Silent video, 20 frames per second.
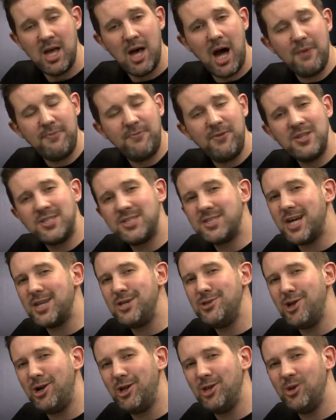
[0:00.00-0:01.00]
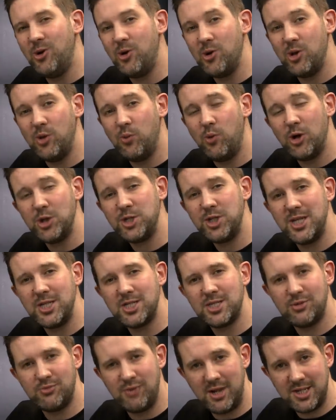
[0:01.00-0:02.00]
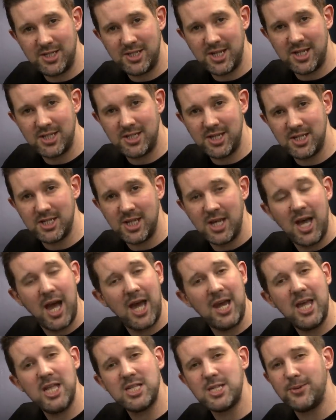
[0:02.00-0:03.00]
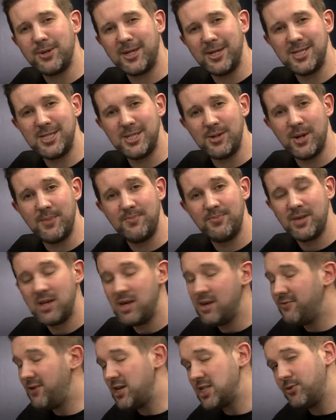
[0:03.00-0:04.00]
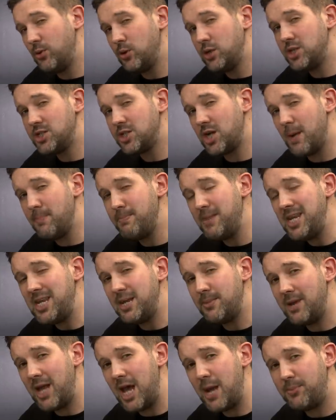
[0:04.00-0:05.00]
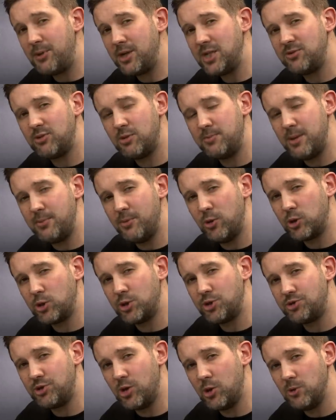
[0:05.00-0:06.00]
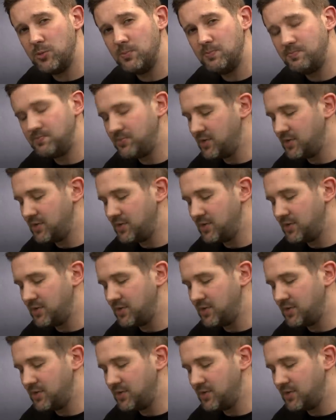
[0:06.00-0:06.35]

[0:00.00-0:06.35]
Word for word: Up first is that Nuln Oil wash into the recesses, and here's how we're going to do it. First of all, using our medium layer brush for a bit more control.